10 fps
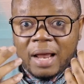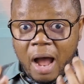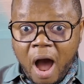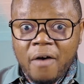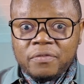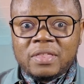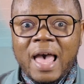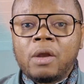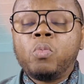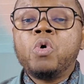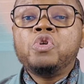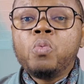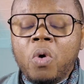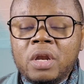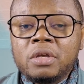After that, what you
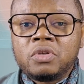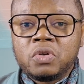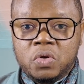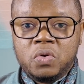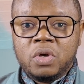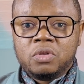want to do